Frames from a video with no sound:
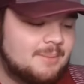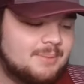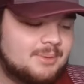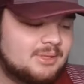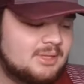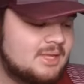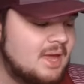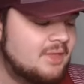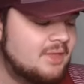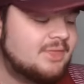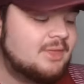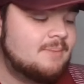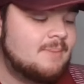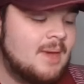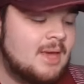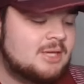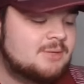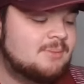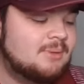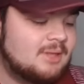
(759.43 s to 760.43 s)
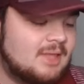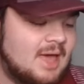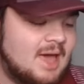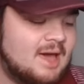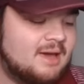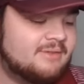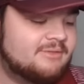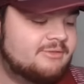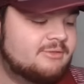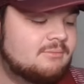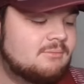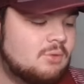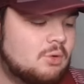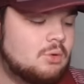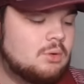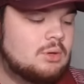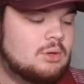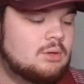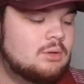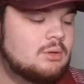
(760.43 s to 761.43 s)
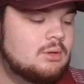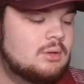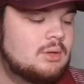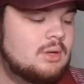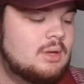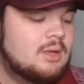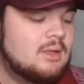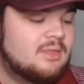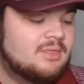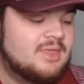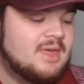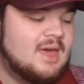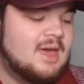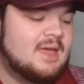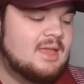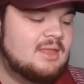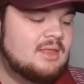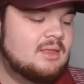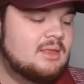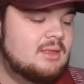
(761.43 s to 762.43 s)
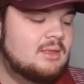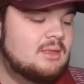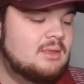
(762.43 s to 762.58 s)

But nothing makes me laugh more than